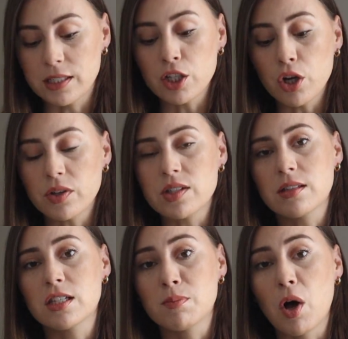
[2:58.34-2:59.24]
did notice that
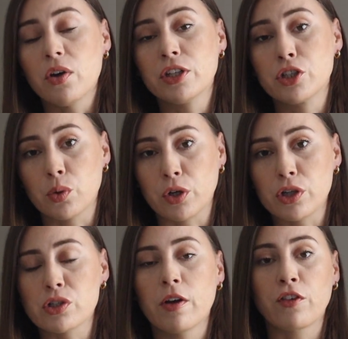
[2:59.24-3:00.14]
the small is shorter,
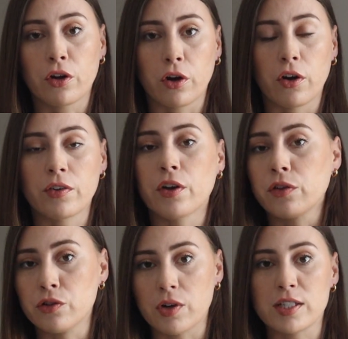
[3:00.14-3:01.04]
so if you're curvier,
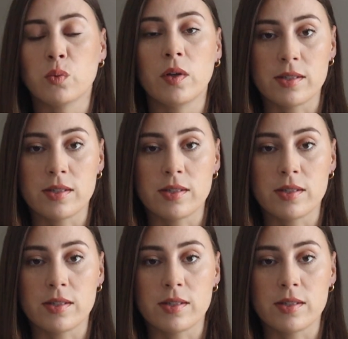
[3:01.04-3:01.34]
the dress will